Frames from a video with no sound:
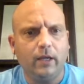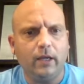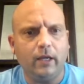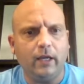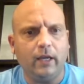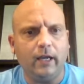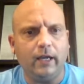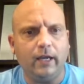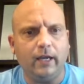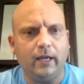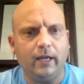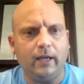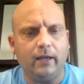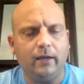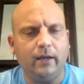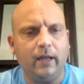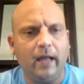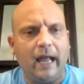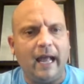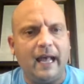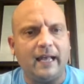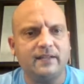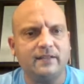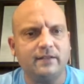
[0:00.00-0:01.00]
And
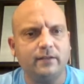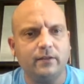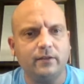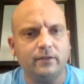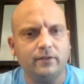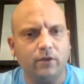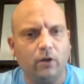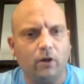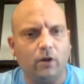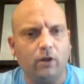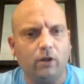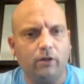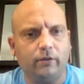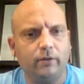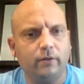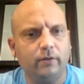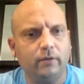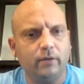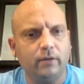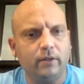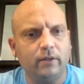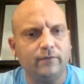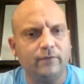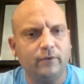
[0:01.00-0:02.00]
as an adult,
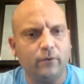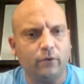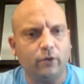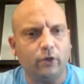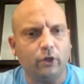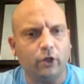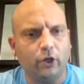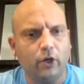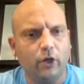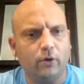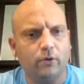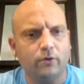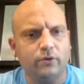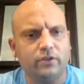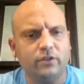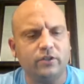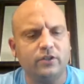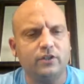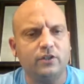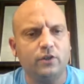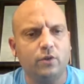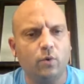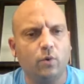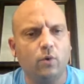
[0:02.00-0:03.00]
if you're the coach,
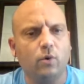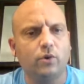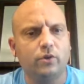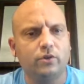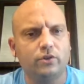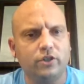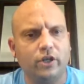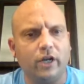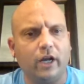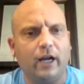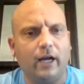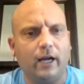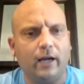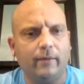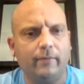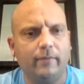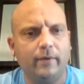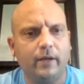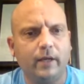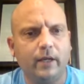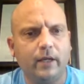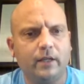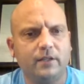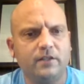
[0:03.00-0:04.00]
it's your
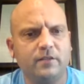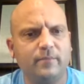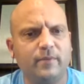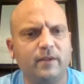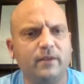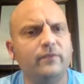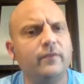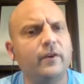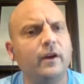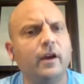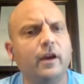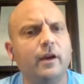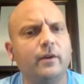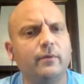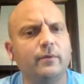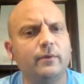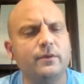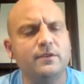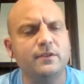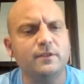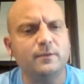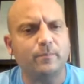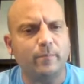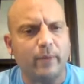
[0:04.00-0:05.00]
job to be very
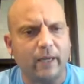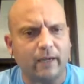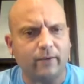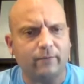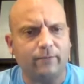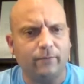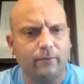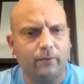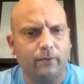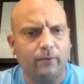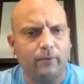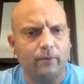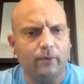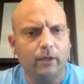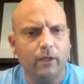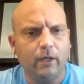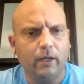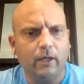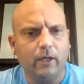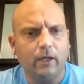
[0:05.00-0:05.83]
respectful